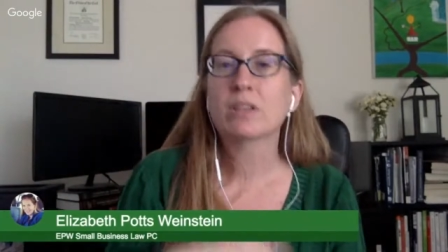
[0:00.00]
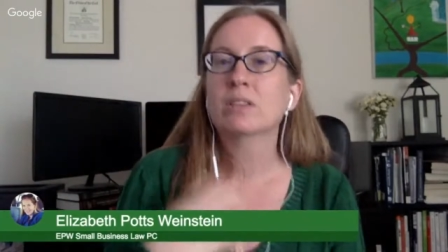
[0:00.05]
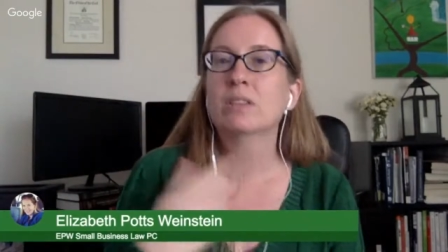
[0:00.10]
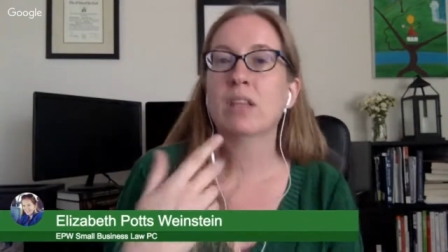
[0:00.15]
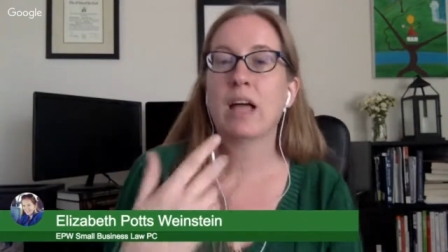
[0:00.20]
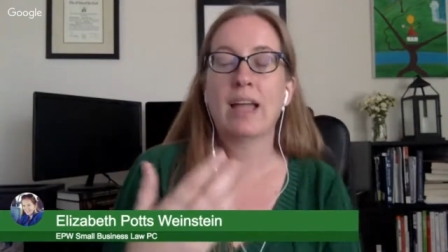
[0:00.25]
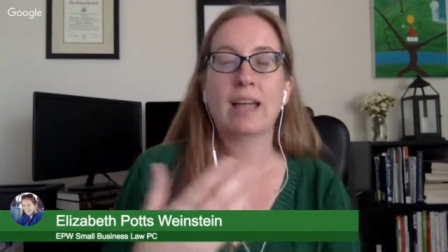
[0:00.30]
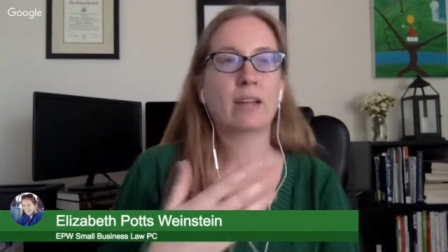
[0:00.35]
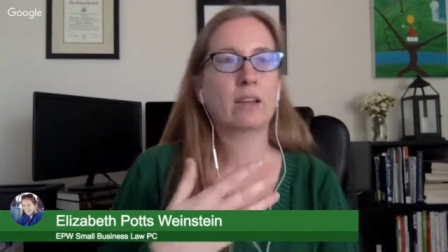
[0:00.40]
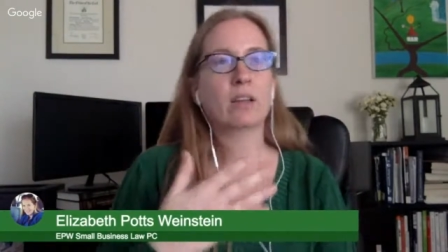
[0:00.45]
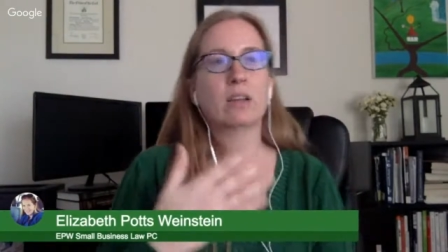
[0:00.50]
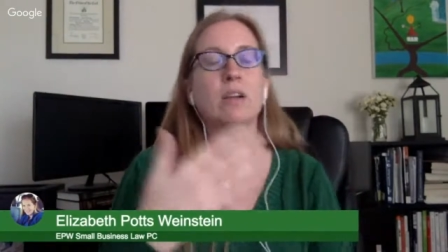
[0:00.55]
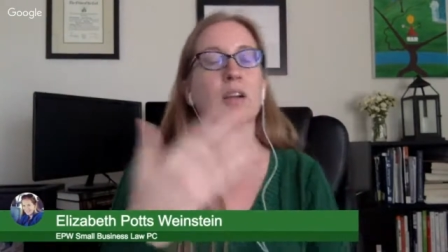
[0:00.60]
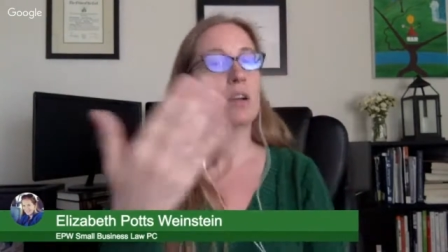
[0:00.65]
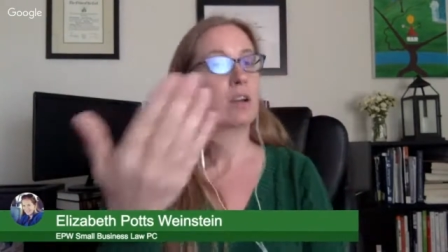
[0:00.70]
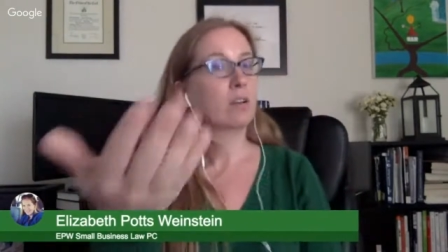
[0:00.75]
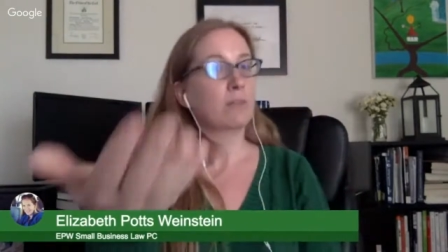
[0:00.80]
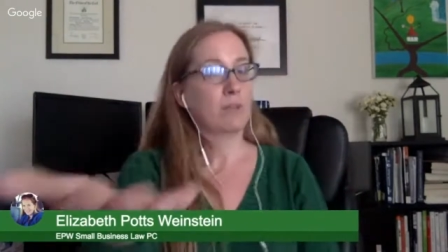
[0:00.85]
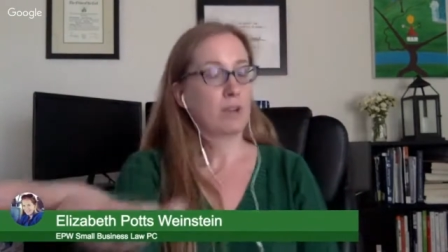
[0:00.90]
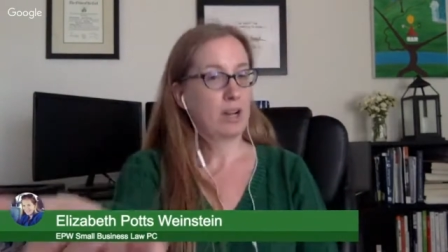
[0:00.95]
like
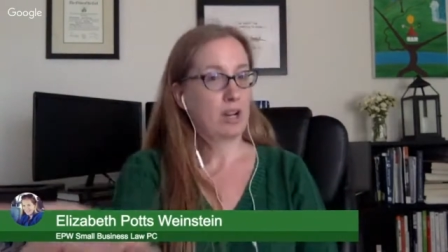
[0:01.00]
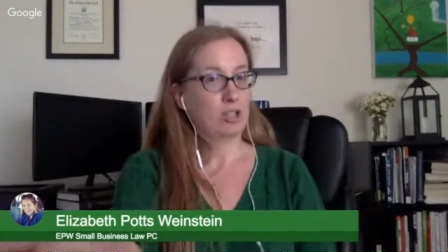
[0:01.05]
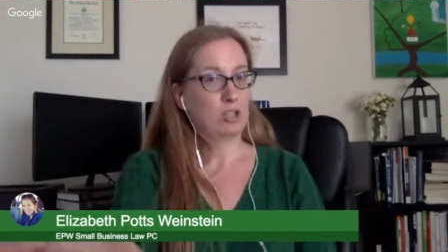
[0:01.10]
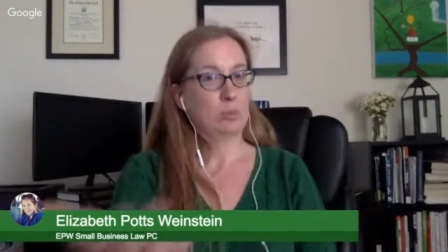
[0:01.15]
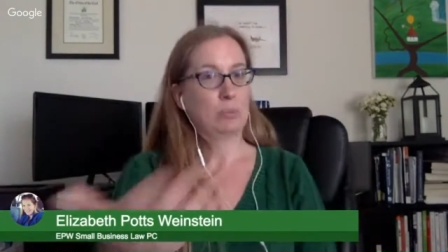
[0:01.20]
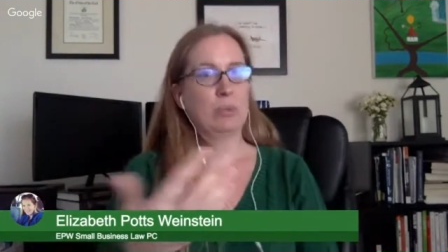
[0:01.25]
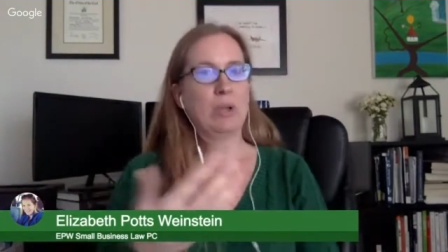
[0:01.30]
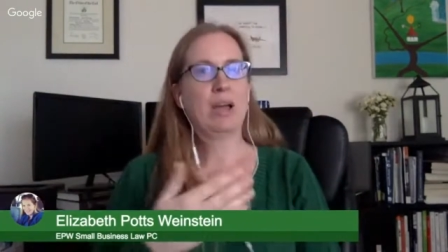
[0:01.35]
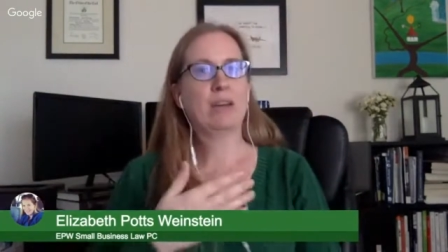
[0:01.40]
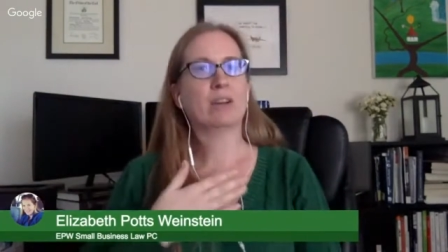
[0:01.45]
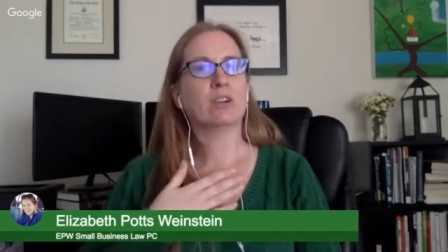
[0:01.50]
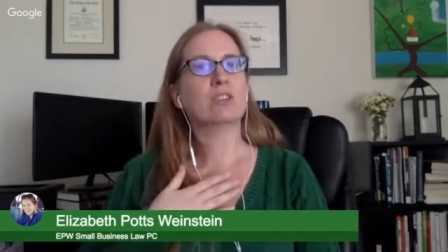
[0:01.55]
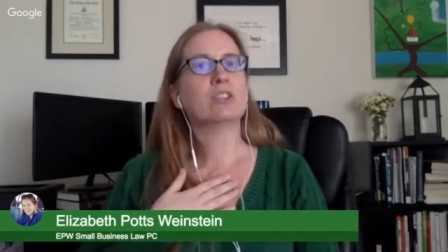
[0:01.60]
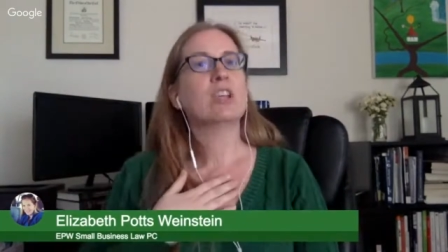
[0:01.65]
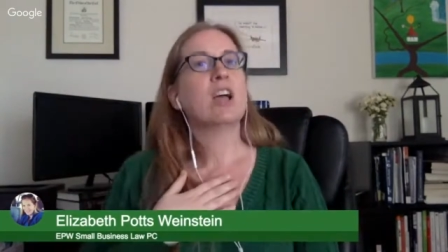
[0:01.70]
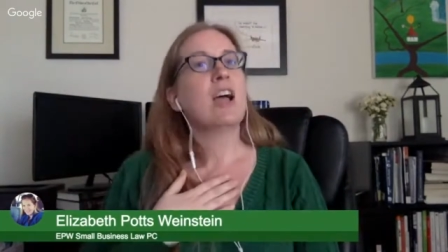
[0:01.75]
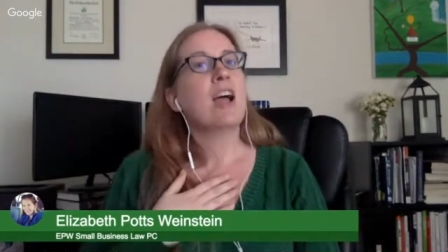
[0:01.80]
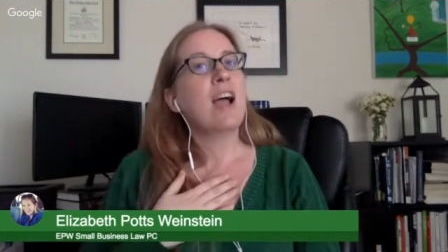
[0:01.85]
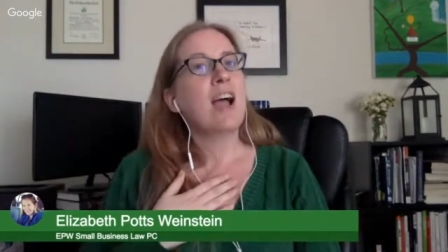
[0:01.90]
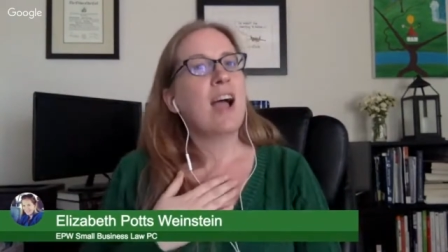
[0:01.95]
financial planners
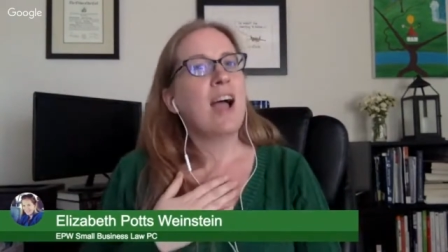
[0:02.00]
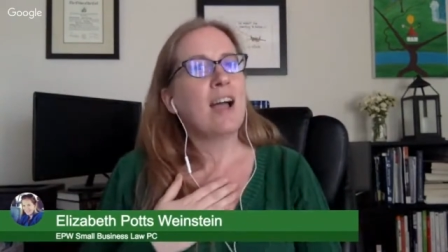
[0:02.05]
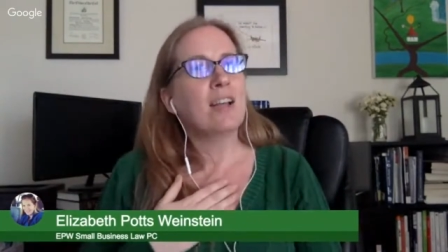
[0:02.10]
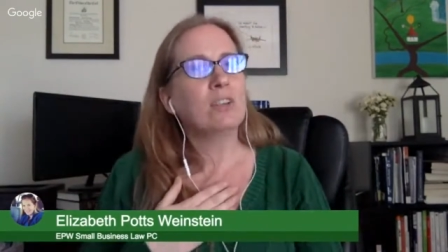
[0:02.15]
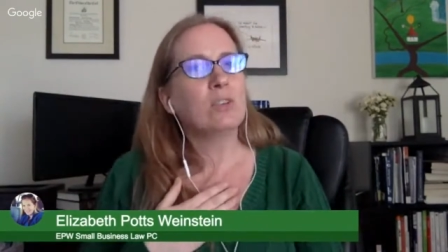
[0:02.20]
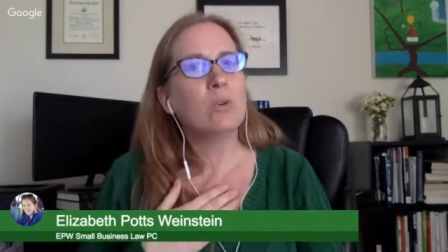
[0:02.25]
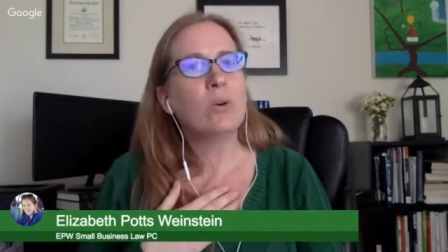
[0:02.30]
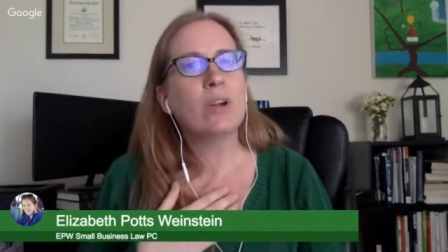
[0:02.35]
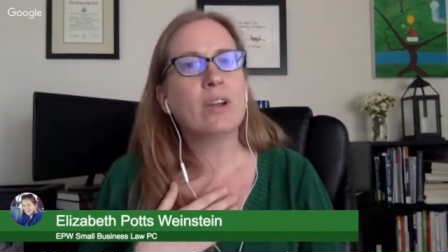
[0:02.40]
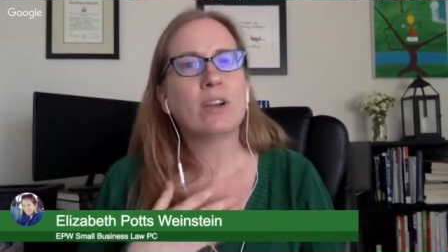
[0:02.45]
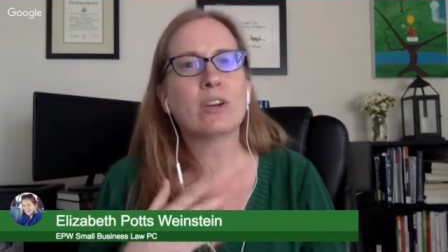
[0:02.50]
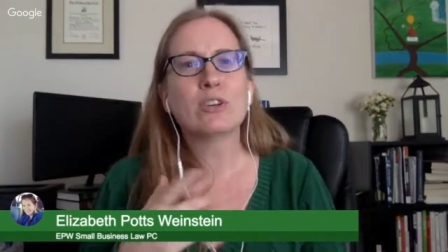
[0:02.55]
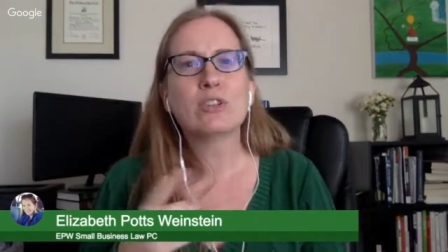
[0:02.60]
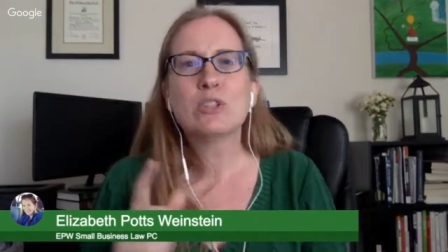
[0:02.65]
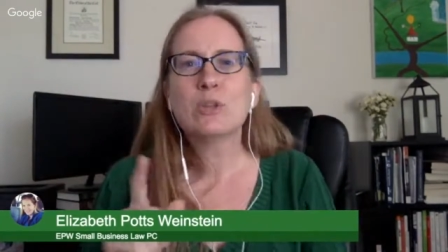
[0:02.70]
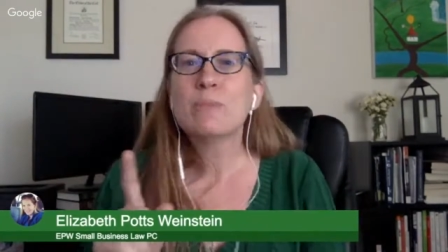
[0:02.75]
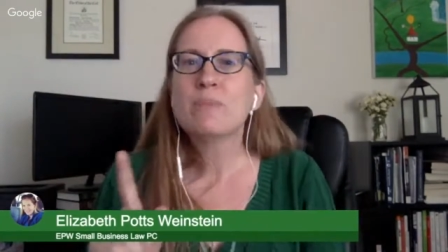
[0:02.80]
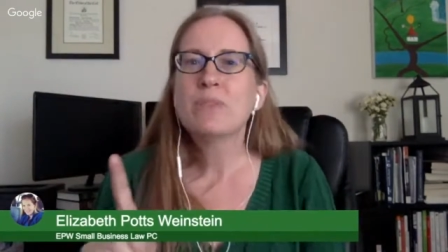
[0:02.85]
and lawyers,